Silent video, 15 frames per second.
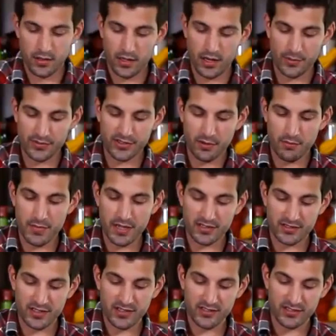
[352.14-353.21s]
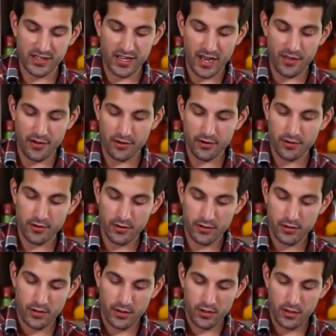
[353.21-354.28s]
I'm just gonna mix these together.
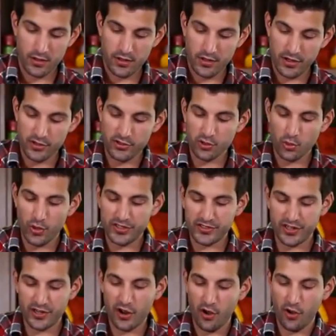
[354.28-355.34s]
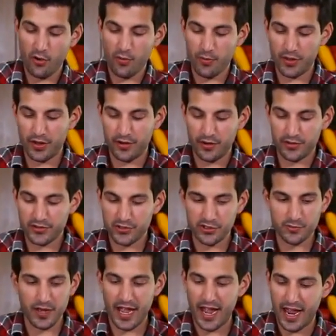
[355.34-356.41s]
You can use a whisk at home, but I'll just
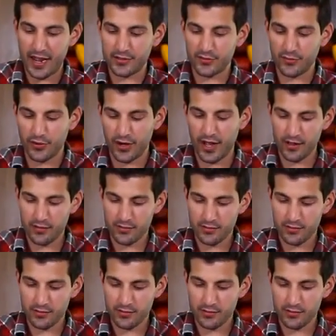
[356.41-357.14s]
use my hands for now.